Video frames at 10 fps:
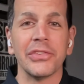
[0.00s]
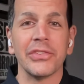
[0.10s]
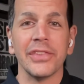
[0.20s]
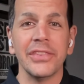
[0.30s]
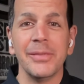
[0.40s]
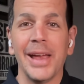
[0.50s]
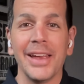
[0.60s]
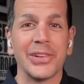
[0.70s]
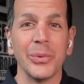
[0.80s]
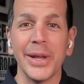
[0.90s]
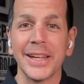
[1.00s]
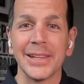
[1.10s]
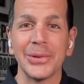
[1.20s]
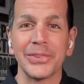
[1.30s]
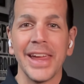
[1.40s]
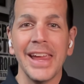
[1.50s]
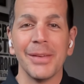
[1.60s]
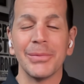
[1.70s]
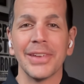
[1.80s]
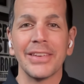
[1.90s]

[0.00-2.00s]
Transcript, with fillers: which is this team has to win close games.